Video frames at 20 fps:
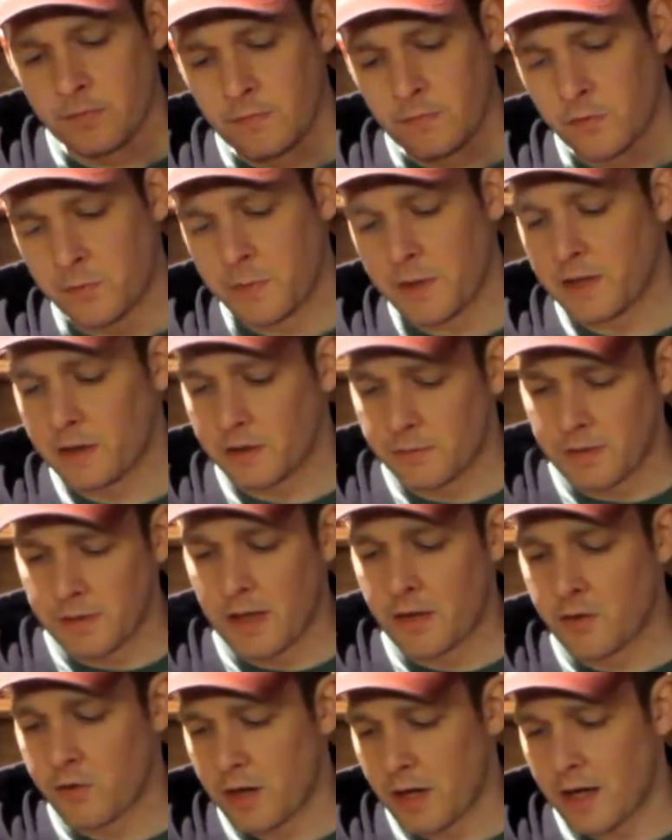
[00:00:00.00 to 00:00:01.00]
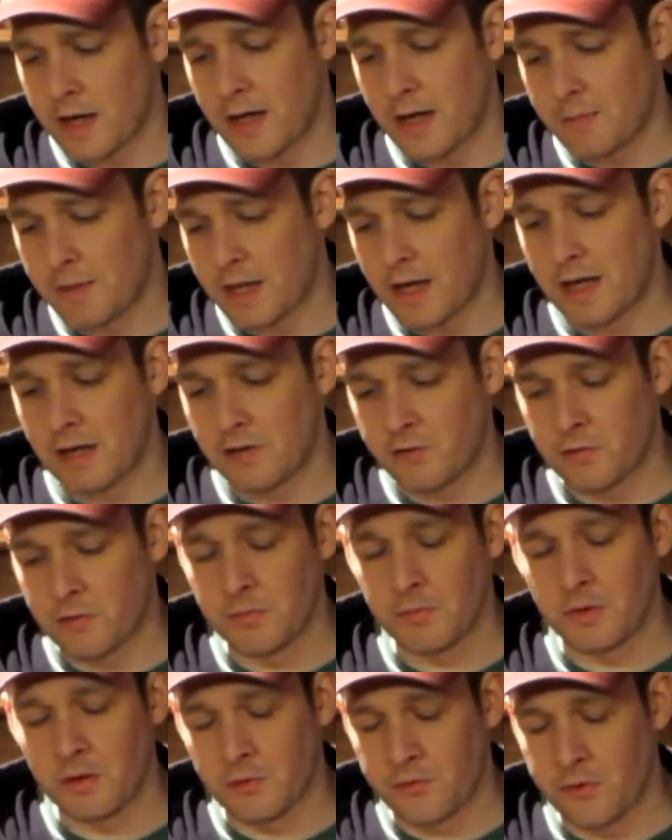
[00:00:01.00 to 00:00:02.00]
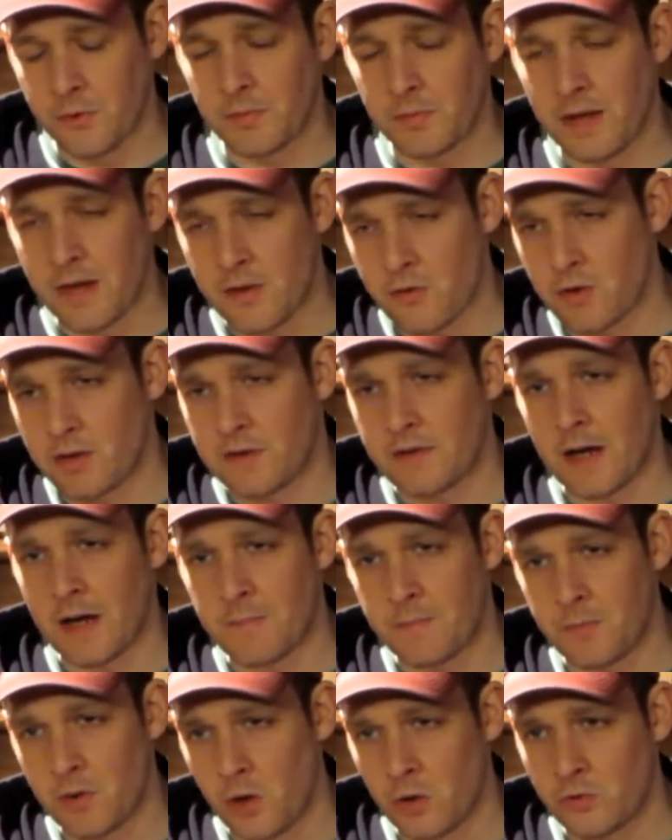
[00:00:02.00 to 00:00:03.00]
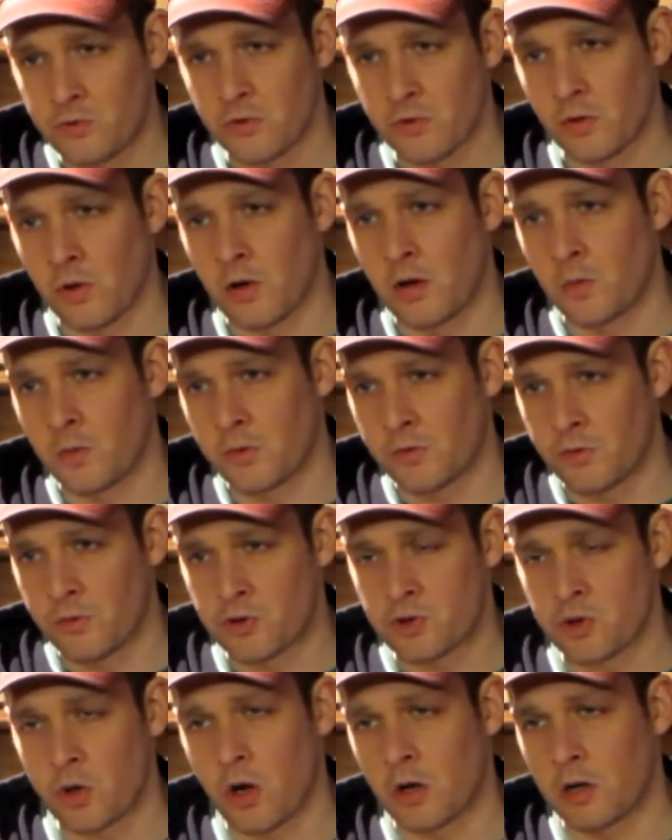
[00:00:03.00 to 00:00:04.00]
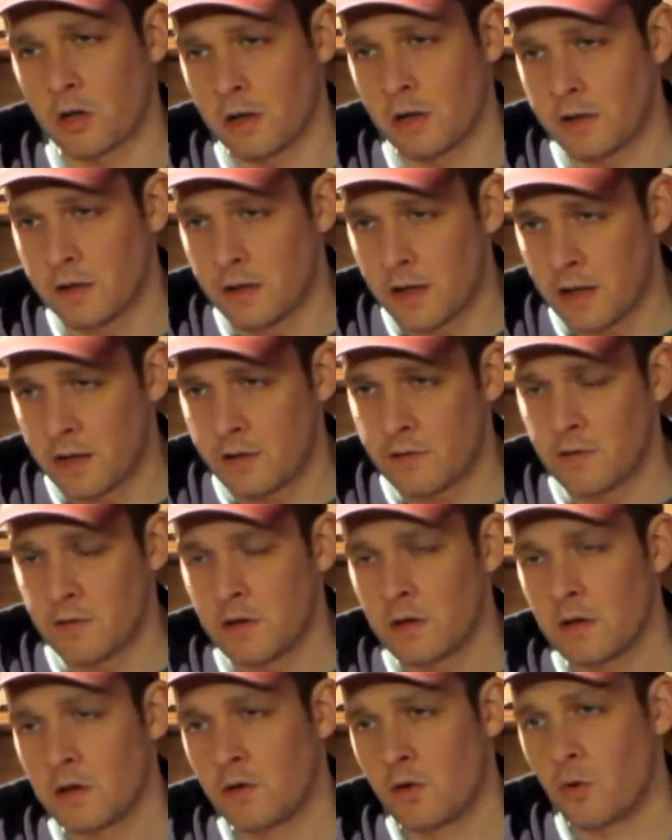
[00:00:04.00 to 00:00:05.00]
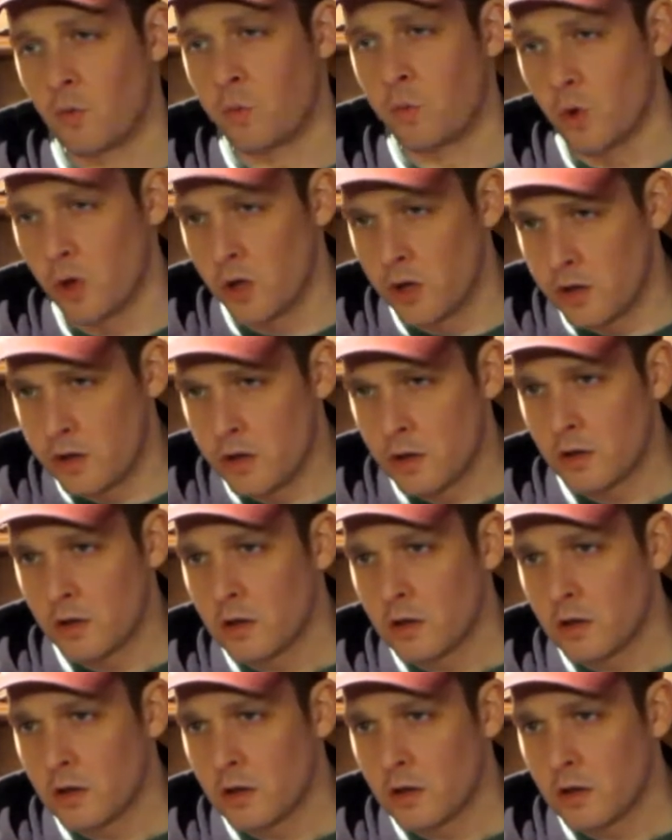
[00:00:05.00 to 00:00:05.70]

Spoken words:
Speaking of leathery, I am getting some leathery type notes along with the chocolate and the wood.